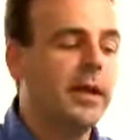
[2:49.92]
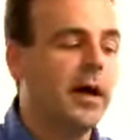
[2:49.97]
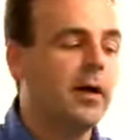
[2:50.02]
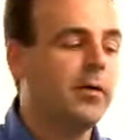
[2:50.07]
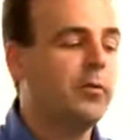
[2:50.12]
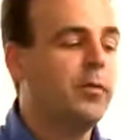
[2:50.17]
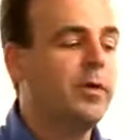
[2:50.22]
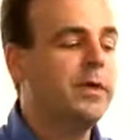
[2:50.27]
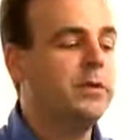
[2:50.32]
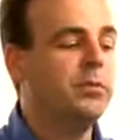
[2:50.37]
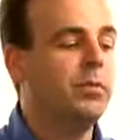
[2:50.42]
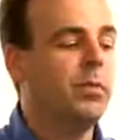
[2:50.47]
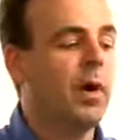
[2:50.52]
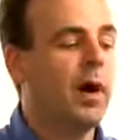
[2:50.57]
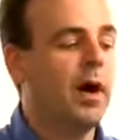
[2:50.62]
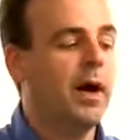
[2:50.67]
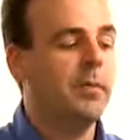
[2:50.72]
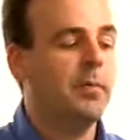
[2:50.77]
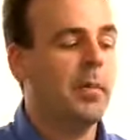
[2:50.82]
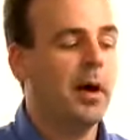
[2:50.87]
Now the reason
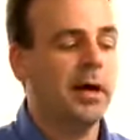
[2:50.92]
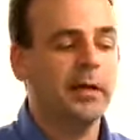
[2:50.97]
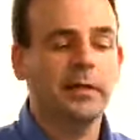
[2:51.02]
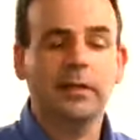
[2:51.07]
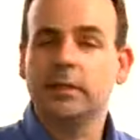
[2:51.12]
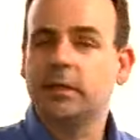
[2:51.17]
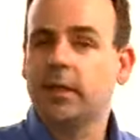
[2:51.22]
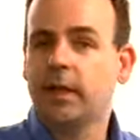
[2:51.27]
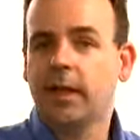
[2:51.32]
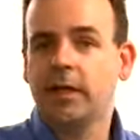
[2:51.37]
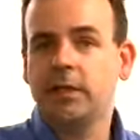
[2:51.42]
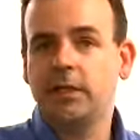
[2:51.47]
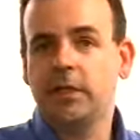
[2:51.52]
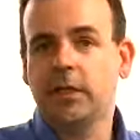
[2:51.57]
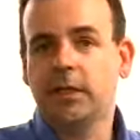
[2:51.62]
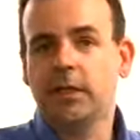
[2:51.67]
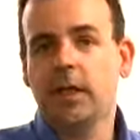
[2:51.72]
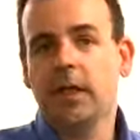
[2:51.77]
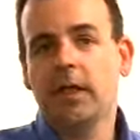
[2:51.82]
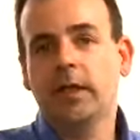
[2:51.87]
why my
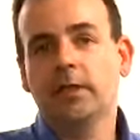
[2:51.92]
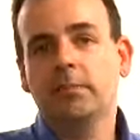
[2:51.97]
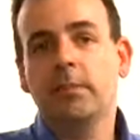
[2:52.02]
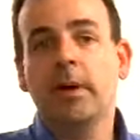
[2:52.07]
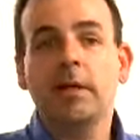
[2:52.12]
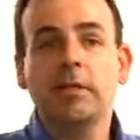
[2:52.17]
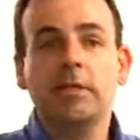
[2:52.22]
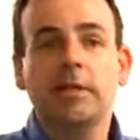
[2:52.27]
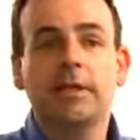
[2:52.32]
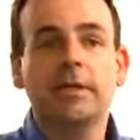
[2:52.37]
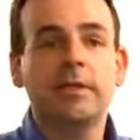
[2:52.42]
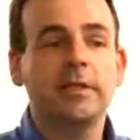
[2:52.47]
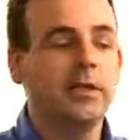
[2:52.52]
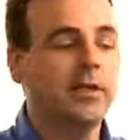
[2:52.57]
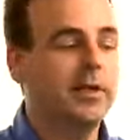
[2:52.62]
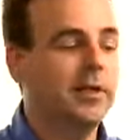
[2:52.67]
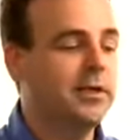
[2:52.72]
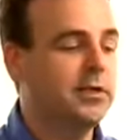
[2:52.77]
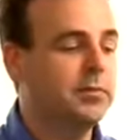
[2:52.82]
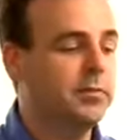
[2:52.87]
destination is
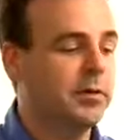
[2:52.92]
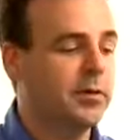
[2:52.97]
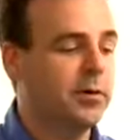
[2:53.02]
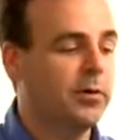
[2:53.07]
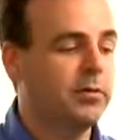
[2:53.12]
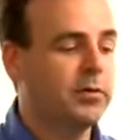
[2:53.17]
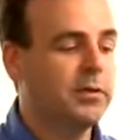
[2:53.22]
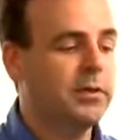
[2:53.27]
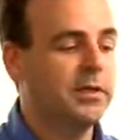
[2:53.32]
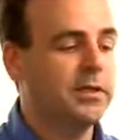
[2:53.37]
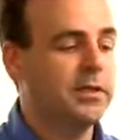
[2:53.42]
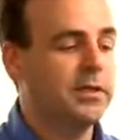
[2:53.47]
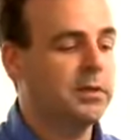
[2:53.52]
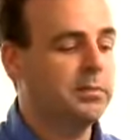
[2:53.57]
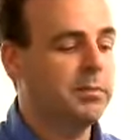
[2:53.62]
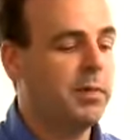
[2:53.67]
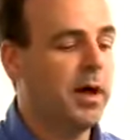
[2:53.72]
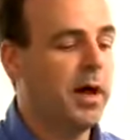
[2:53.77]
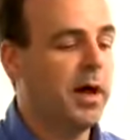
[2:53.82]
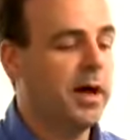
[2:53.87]
Manchester is because this is
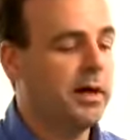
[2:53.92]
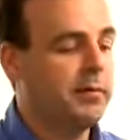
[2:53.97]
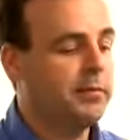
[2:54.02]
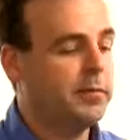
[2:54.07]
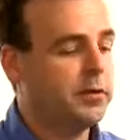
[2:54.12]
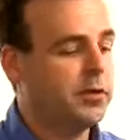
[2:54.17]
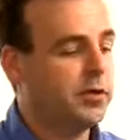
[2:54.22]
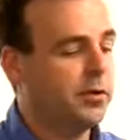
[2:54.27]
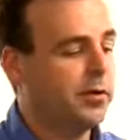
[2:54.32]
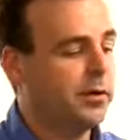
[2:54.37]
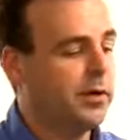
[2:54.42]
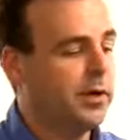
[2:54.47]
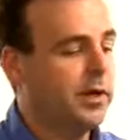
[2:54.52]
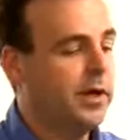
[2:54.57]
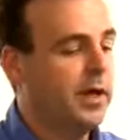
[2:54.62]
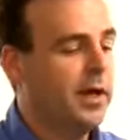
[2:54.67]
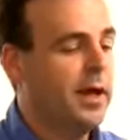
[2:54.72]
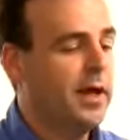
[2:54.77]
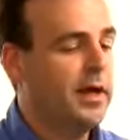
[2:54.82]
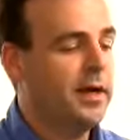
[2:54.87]
part of a
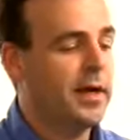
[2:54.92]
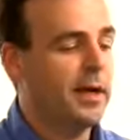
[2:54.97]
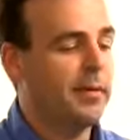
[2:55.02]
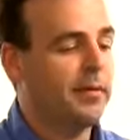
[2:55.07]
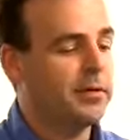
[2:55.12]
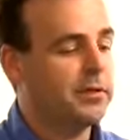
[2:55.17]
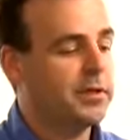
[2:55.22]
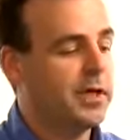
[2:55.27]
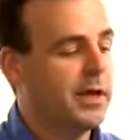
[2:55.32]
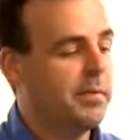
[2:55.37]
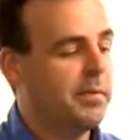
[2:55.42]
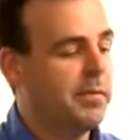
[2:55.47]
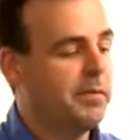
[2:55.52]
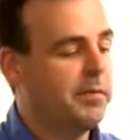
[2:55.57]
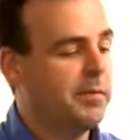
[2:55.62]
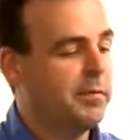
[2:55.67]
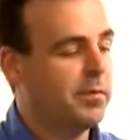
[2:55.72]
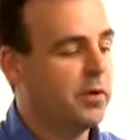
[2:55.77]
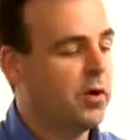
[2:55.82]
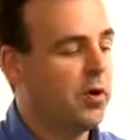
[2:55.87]
journey that will take me
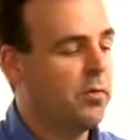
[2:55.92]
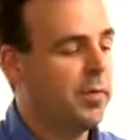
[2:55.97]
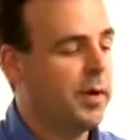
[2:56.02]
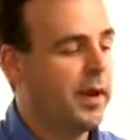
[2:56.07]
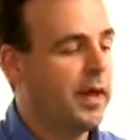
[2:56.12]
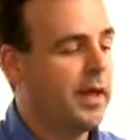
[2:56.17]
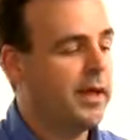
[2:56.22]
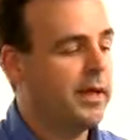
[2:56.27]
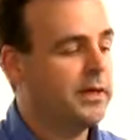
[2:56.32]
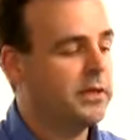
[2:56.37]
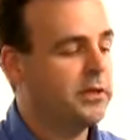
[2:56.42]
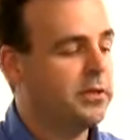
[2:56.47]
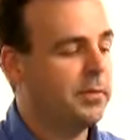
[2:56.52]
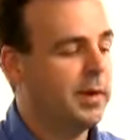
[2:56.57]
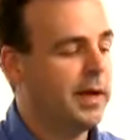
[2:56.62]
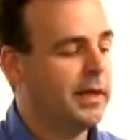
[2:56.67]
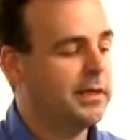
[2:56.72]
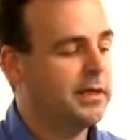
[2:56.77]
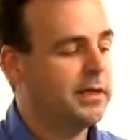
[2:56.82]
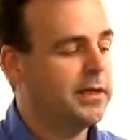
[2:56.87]
from Copenhagen to
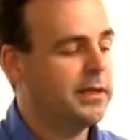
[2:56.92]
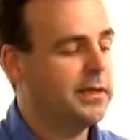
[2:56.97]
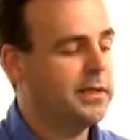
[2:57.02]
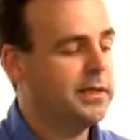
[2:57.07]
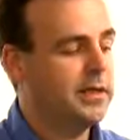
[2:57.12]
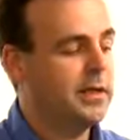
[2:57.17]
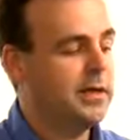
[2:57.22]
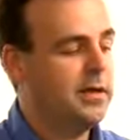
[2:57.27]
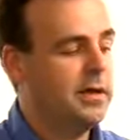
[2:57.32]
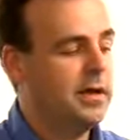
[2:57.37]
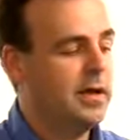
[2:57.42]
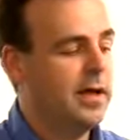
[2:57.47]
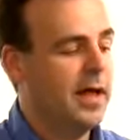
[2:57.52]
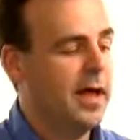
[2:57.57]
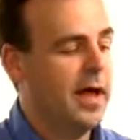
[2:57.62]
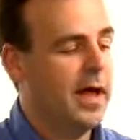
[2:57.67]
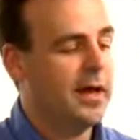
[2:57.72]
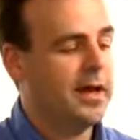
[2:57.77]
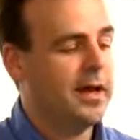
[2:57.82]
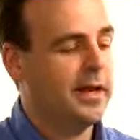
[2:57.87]
Manchester,
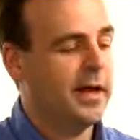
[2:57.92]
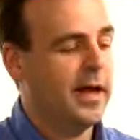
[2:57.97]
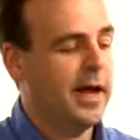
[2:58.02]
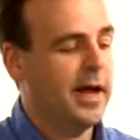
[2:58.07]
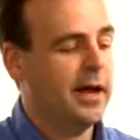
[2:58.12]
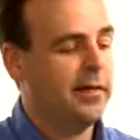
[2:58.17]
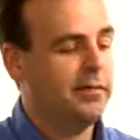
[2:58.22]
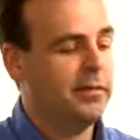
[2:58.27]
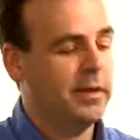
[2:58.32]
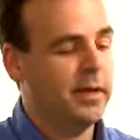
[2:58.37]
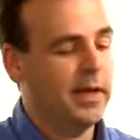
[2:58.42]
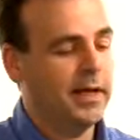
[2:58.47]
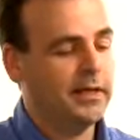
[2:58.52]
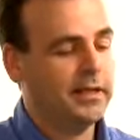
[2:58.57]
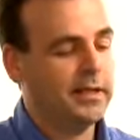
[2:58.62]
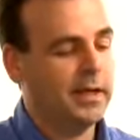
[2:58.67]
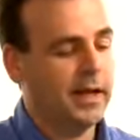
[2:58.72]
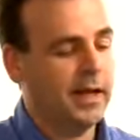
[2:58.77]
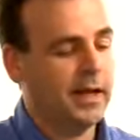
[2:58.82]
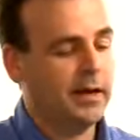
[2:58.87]
and then I have the
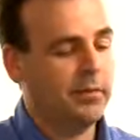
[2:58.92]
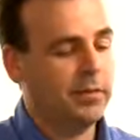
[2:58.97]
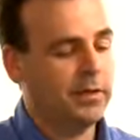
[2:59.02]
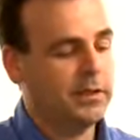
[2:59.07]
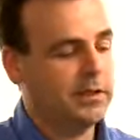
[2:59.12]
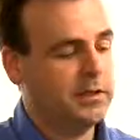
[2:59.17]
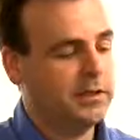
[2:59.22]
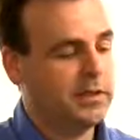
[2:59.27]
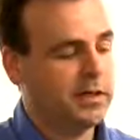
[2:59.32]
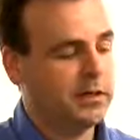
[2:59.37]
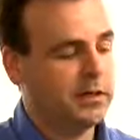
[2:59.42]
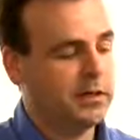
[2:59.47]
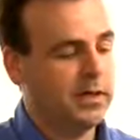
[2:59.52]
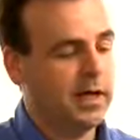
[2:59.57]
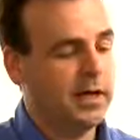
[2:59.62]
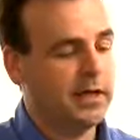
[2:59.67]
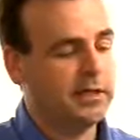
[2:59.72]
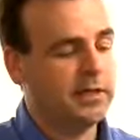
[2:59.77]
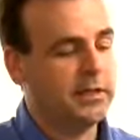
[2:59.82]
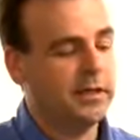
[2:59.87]
next leg, which is a
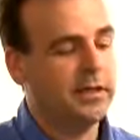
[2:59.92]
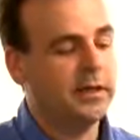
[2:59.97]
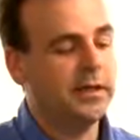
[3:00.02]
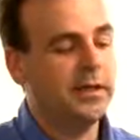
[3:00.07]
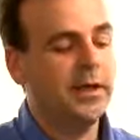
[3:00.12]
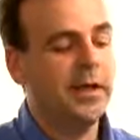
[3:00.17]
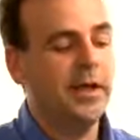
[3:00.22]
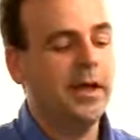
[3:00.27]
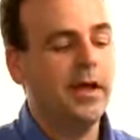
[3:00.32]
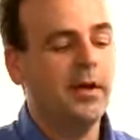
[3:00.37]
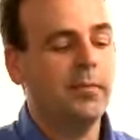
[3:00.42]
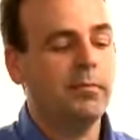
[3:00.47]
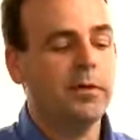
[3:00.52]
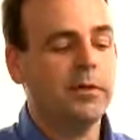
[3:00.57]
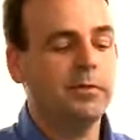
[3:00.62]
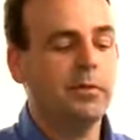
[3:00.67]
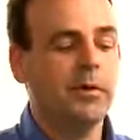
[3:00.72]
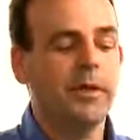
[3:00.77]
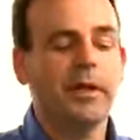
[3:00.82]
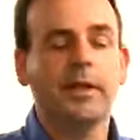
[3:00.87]
connection,
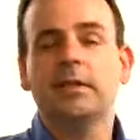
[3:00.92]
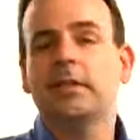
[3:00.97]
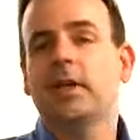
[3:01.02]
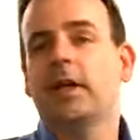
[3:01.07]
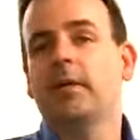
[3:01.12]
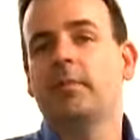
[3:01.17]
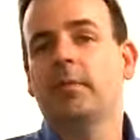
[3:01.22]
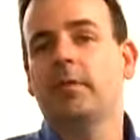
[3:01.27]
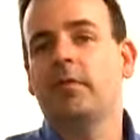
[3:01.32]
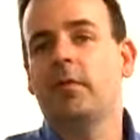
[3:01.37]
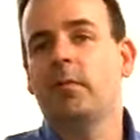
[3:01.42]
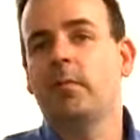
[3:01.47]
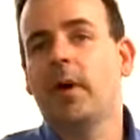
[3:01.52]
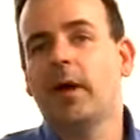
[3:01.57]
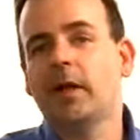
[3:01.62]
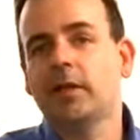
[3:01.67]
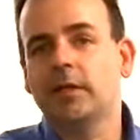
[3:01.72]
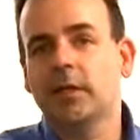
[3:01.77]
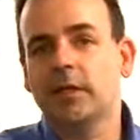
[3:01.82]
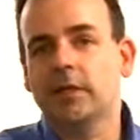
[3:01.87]
which will then take me from
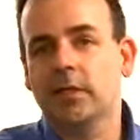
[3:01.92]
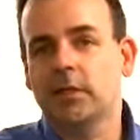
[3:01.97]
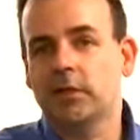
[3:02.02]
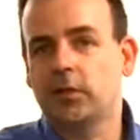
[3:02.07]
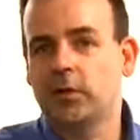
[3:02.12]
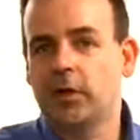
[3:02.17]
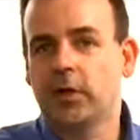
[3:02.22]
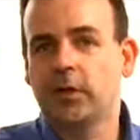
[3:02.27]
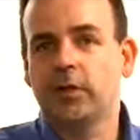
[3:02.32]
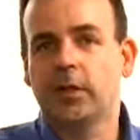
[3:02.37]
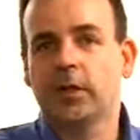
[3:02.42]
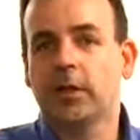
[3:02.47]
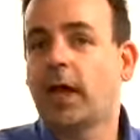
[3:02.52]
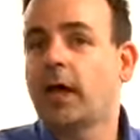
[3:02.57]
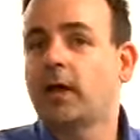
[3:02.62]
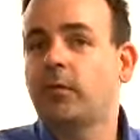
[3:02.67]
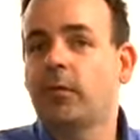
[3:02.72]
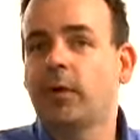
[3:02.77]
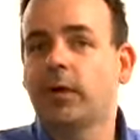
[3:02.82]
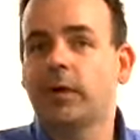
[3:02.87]
Manchester to London
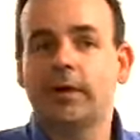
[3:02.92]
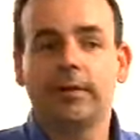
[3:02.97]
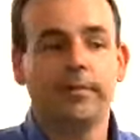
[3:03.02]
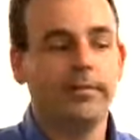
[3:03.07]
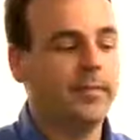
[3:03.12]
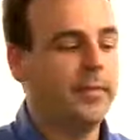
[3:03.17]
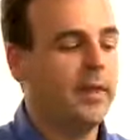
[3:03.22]
Gatwick.